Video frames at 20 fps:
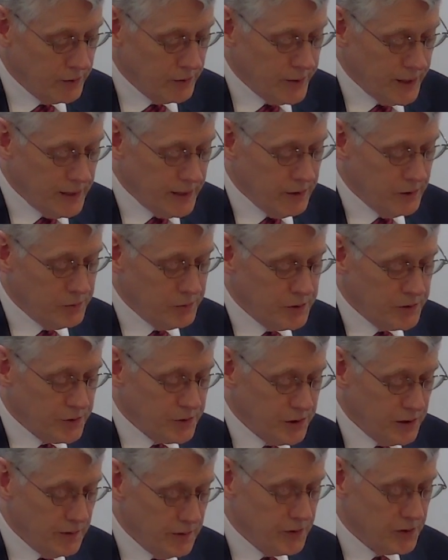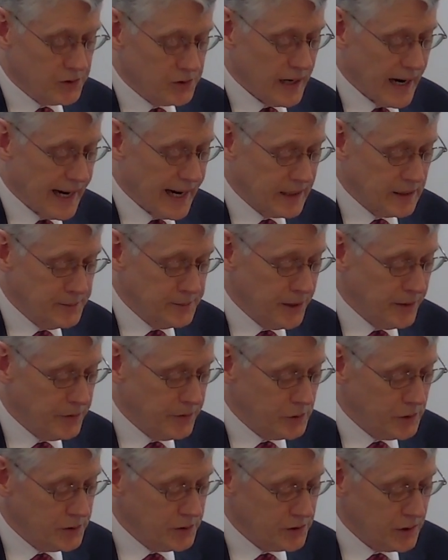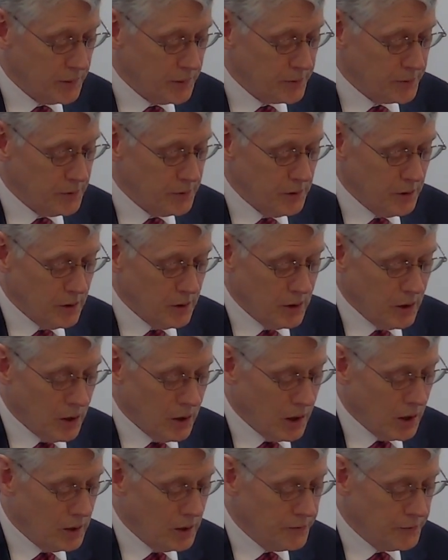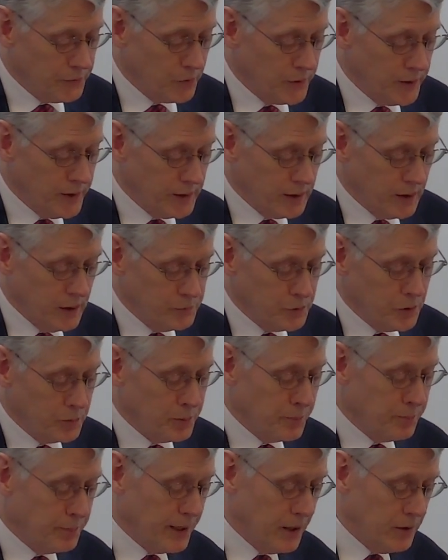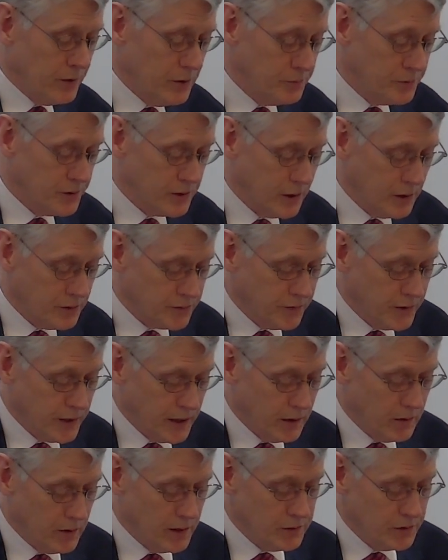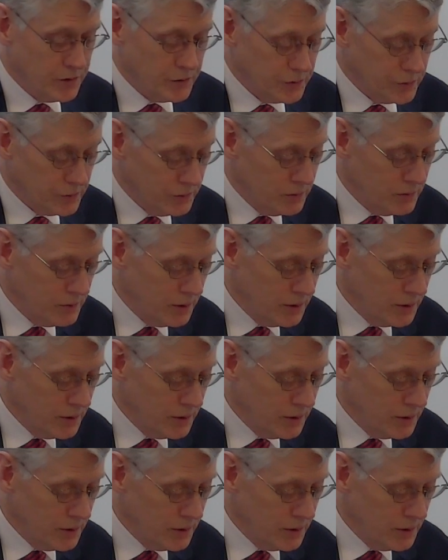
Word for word: They that receive the sacrament of the Lord's Supper are, before they come, to prepare themselves thereunto